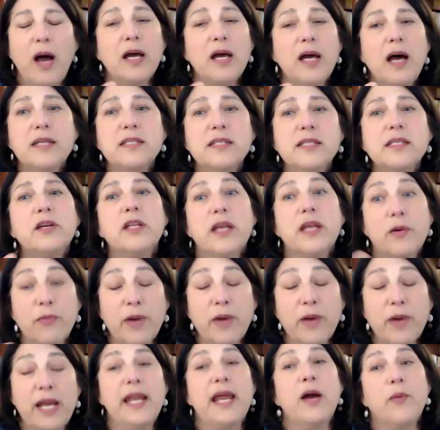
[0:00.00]
I'll tell you, like
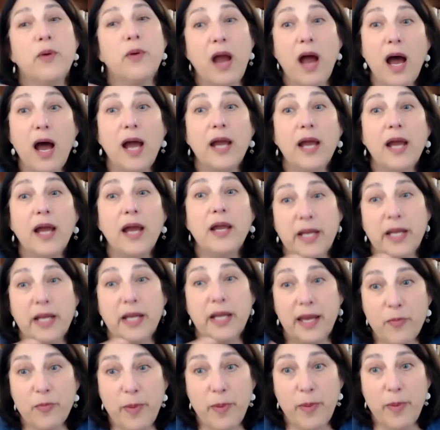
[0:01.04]
right now we're hiring a
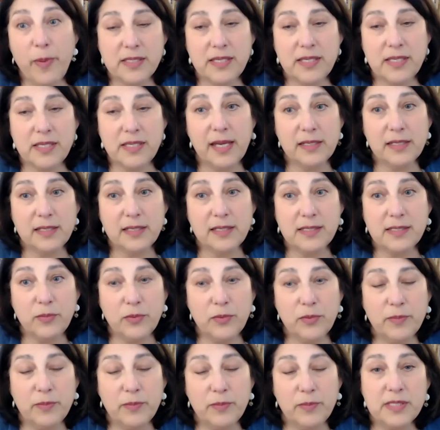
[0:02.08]
health policy analyst for
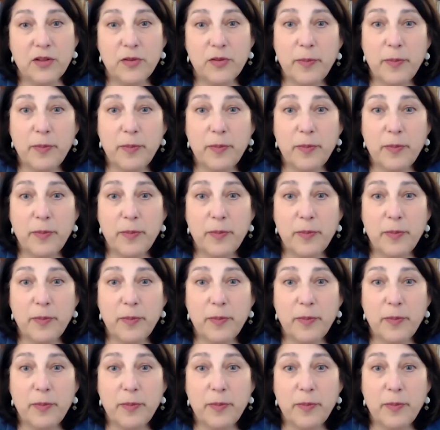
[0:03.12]
women's